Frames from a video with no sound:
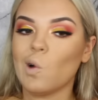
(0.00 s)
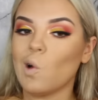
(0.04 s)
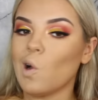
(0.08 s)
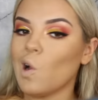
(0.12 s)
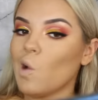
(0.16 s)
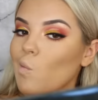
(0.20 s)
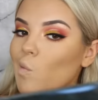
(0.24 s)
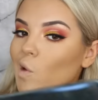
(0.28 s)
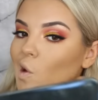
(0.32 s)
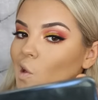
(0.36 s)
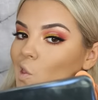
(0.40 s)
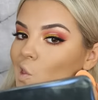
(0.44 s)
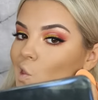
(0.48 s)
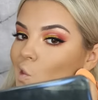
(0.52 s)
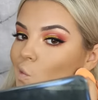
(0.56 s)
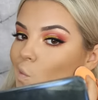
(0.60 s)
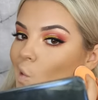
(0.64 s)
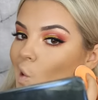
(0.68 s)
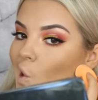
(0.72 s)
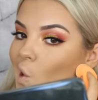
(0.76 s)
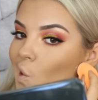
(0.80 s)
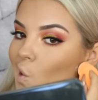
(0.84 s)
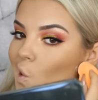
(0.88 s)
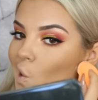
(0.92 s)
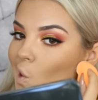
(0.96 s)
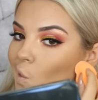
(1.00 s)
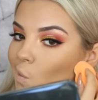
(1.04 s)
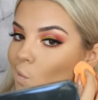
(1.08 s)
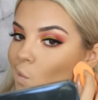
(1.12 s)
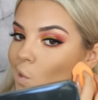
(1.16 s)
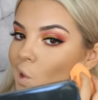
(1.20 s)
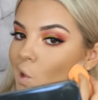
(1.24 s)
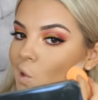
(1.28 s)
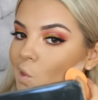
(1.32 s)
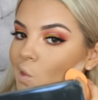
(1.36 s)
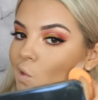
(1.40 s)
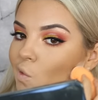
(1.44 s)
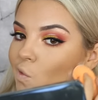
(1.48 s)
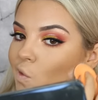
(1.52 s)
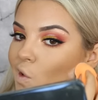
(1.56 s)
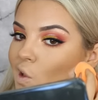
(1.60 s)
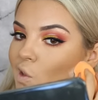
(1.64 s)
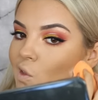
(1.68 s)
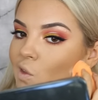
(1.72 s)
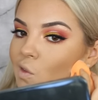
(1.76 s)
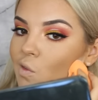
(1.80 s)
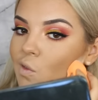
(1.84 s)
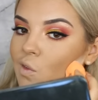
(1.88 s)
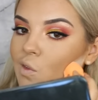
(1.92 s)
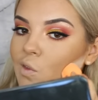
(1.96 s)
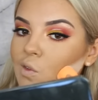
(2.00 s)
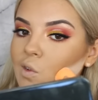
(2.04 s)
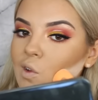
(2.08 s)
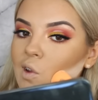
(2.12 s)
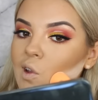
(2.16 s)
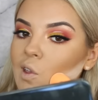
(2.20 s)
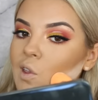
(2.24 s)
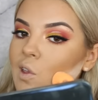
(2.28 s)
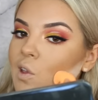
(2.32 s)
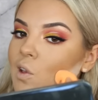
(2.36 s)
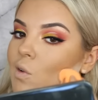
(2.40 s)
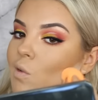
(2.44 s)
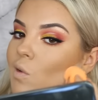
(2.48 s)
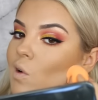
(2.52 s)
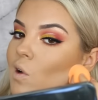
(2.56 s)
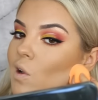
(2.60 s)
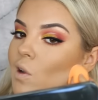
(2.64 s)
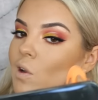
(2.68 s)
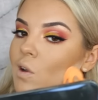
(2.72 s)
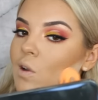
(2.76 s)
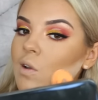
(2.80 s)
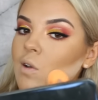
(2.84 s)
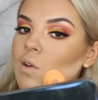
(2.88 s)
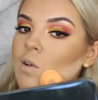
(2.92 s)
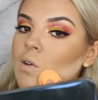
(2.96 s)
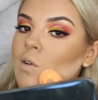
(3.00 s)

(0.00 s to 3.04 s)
Oh, and by this powder I mean the Face of Australia one.